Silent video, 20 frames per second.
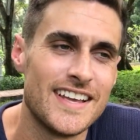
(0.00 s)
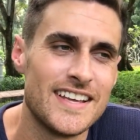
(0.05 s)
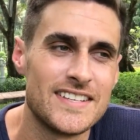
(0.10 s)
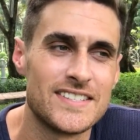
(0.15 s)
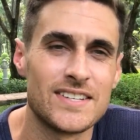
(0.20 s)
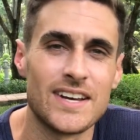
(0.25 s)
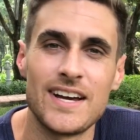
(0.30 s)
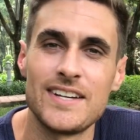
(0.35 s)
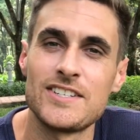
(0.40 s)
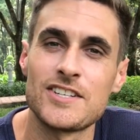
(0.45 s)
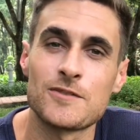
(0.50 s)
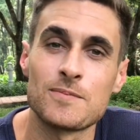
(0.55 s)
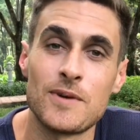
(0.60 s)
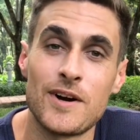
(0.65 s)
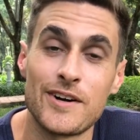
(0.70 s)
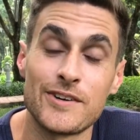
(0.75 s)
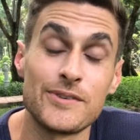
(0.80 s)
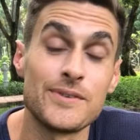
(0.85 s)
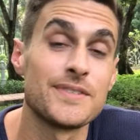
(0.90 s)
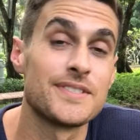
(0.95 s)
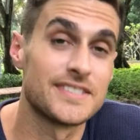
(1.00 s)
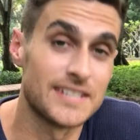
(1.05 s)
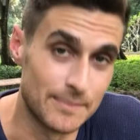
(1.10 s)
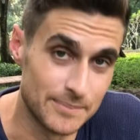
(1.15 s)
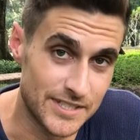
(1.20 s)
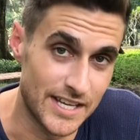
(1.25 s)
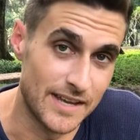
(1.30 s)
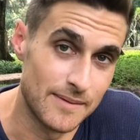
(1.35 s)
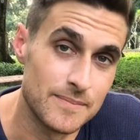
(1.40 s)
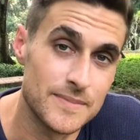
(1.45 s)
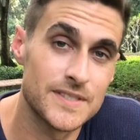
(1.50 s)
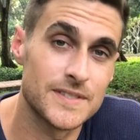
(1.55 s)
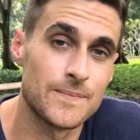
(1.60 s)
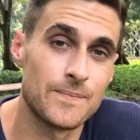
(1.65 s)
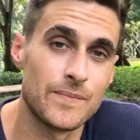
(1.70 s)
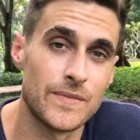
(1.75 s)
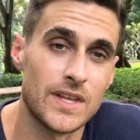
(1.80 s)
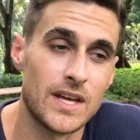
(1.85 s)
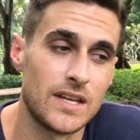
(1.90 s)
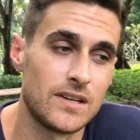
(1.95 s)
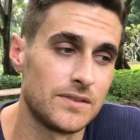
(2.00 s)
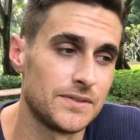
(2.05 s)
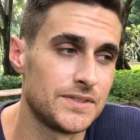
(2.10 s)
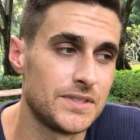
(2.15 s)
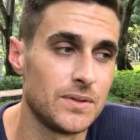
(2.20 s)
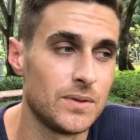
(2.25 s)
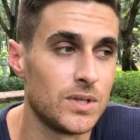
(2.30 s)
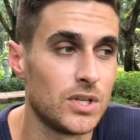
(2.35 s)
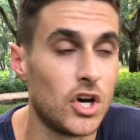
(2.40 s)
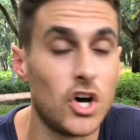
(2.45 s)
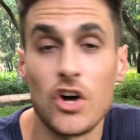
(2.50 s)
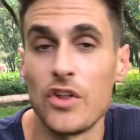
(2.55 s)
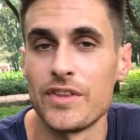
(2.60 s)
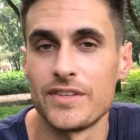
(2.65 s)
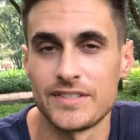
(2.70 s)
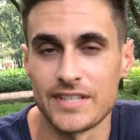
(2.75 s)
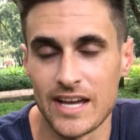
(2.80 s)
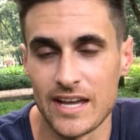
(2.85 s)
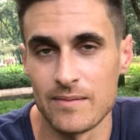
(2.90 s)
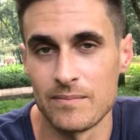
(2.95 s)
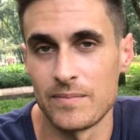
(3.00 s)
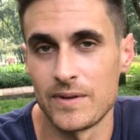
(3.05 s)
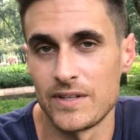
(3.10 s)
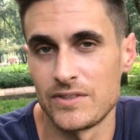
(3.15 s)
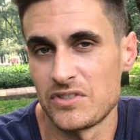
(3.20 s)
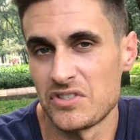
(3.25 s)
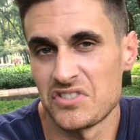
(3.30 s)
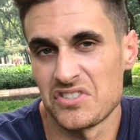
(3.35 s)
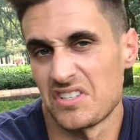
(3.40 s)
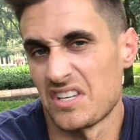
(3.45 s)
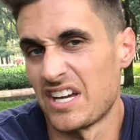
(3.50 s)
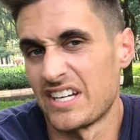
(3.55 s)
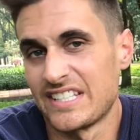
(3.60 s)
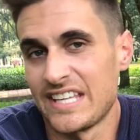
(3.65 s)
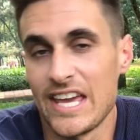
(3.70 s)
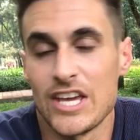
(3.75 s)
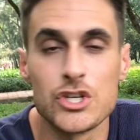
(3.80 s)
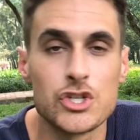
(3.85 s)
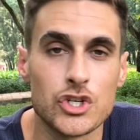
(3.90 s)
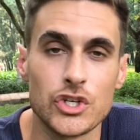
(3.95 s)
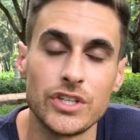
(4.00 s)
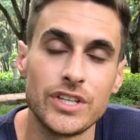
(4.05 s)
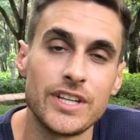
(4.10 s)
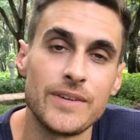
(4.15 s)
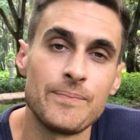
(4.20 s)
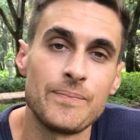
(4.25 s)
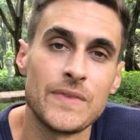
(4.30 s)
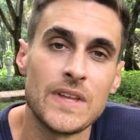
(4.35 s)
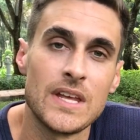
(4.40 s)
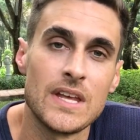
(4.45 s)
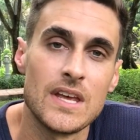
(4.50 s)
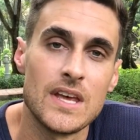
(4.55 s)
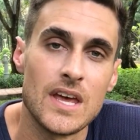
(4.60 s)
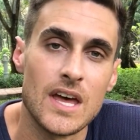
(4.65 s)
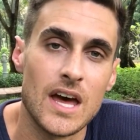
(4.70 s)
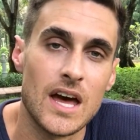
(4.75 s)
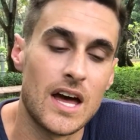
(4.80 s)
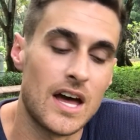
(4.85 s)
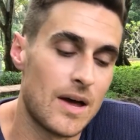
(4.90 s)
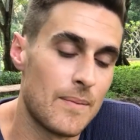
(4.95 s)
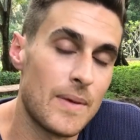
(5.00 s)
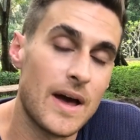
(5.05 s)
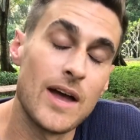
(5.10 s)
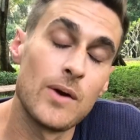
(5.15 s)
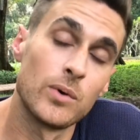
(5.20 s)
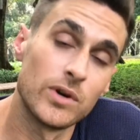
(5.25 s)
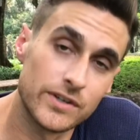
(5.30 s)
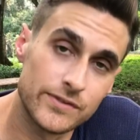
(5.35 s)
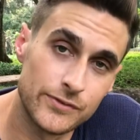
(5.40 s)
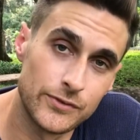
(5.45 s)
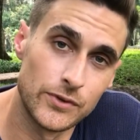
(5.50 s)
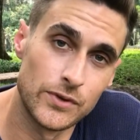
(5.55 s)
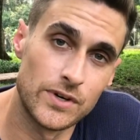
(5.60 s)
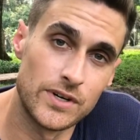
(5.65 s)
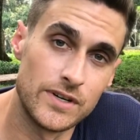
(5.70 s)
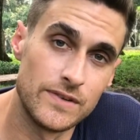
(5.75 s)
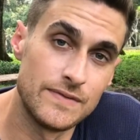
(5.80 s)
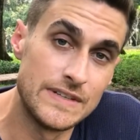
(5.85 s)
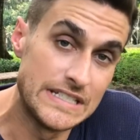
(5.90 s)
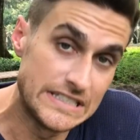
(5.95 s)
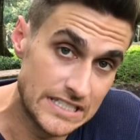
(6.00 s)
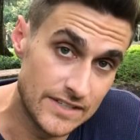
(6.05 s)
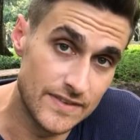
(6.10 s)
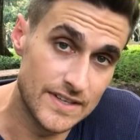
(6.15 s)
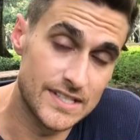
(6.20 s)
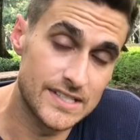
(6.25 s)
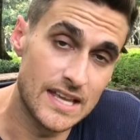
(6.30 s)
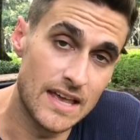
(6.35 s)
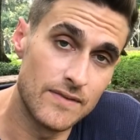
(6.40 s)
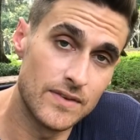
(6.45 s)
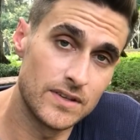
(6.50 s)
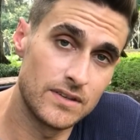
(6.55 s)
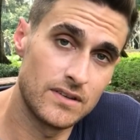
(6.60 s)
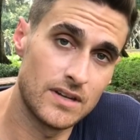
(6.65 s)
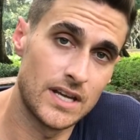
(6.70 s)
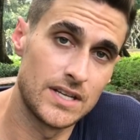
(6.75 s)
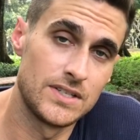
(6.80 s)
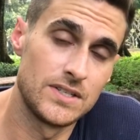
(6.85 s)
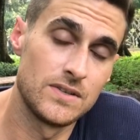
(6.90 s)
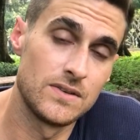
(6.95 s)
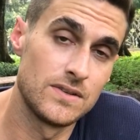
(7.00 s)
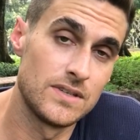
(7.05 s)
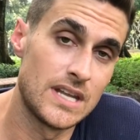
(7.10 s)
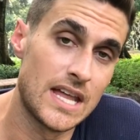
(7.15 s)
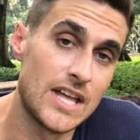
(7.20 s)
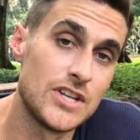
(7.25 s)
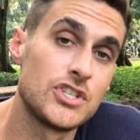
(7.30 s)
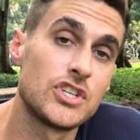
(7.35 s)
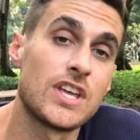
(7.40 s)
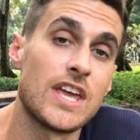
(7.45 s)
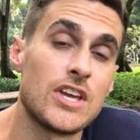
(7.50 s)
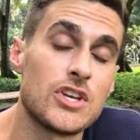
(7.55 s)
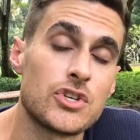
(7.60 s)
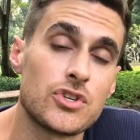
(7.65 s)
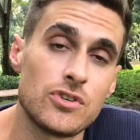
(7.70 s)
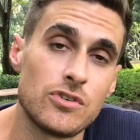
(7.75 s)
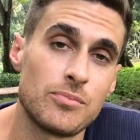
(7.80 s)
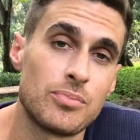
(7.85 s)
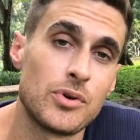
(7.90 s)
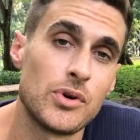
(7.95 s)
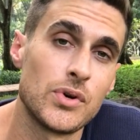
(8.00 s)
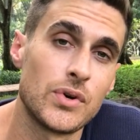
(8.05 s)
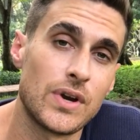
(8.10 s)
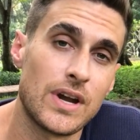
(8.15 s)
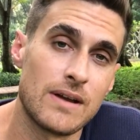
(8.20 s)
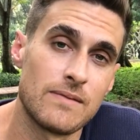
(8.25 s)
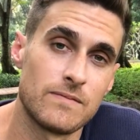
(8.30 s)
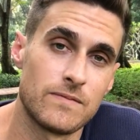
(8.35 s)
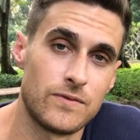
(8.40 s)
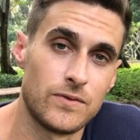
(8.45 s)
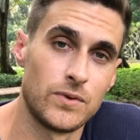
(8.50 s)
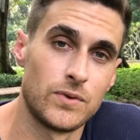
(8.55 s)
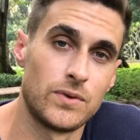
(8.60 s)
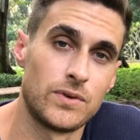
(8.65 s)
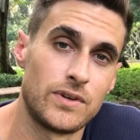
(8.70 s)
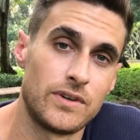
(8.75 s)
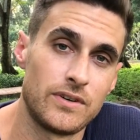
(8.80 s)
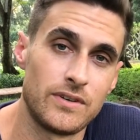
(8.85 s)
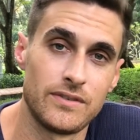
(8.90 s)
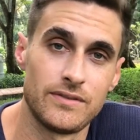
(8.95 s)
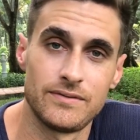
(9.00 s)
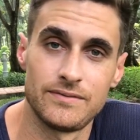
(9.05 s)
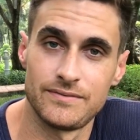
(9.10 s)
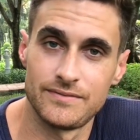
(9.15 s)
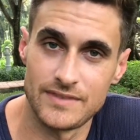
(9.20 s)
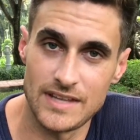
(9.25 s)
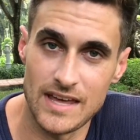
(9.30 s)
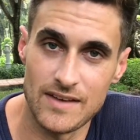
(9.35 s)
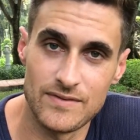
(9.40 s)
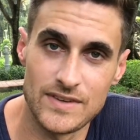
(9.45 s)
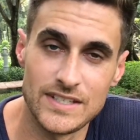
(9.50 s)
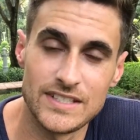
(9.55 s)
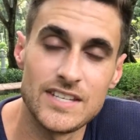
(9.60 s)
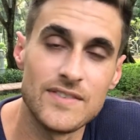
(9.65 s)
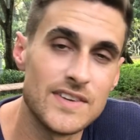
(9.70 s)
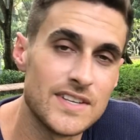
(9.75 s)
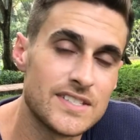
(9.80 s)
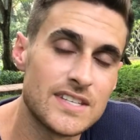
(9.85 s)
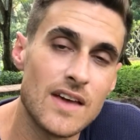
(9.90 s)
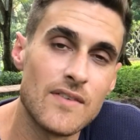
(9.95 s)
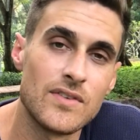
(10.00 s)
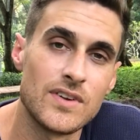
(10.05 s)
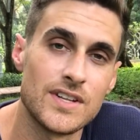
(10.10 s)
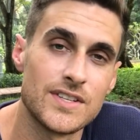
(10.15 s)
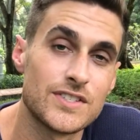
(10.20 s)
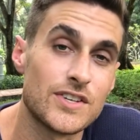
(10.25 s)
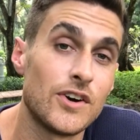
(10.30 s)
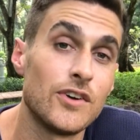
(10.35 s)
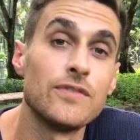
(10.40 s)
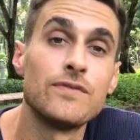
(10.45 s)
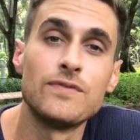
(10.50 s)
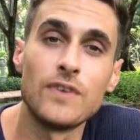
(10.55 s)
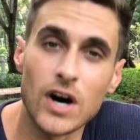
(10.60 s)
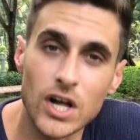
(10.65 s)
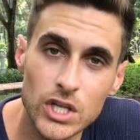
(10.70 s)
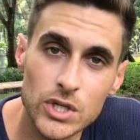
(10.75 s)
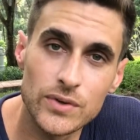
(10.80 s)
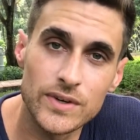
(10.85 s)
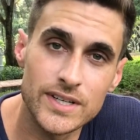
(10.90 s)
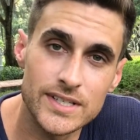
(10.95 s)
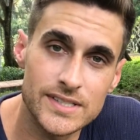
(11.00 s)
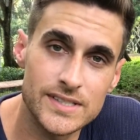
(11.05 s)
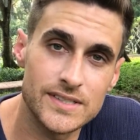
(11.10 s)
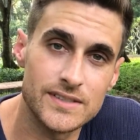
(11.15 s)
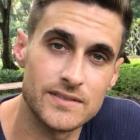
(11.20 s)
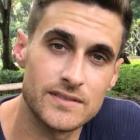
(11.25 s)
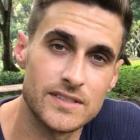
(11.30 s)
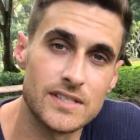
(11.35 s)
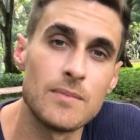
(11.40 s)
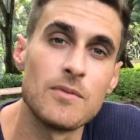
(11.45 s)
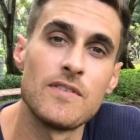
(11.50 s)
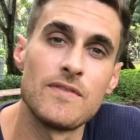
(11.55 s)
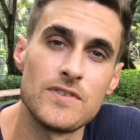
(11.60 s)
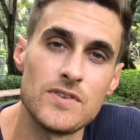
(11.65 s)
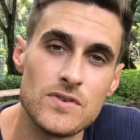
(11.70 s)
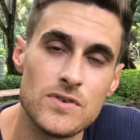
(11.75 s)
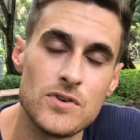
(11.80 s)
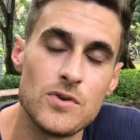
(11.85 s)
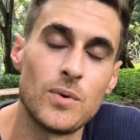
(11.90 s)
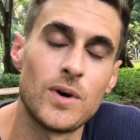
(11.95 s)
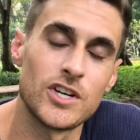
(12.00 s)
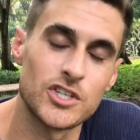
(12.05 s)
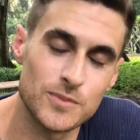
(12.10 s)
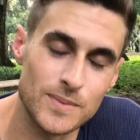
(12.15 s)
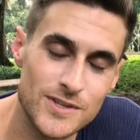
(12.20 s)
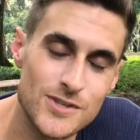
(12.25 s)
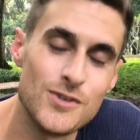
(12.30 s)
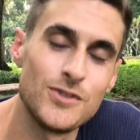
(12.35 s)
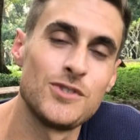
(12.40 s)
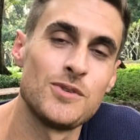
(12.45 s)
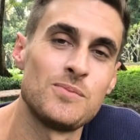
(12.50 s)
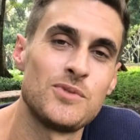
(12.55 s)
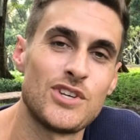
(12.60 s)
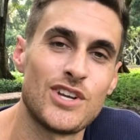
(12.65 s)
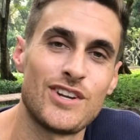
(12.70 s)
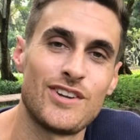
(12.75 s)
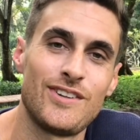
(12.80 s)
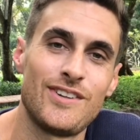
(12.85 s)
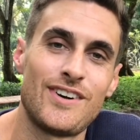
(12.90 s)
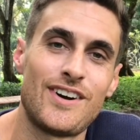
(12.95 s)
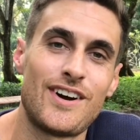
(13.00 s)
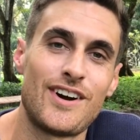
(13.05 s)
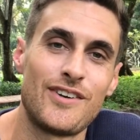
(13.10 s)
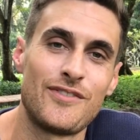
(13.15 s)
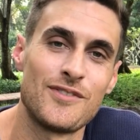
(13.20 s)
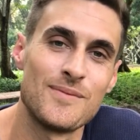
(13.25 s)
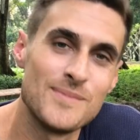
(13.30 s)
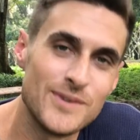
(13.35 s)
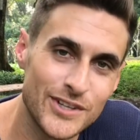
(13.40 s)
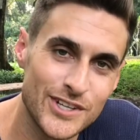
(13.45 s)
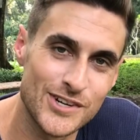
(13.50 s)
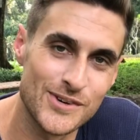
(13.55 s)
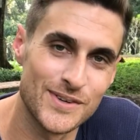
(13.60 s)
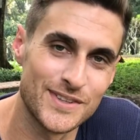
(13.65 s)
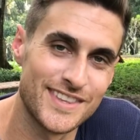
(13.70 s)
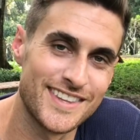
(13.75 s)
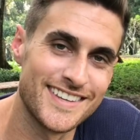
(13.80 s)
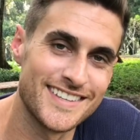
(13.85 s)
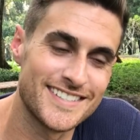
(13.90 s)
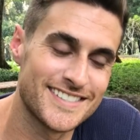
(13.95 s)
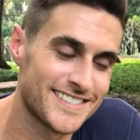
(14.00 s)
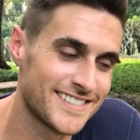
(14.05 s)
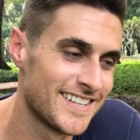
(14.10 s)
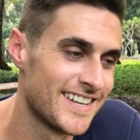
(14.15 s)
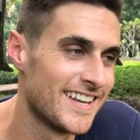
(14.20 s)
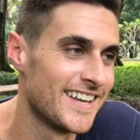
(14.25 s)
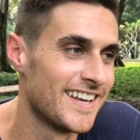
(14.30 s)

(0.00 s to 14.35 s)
So I just model sometimes. I don't do it all the time, but just occasionally. I work for VTV7. I do an educational program for VTV7. It's called Follow Us. Some of you who watch my YouTube channel are familiar with this.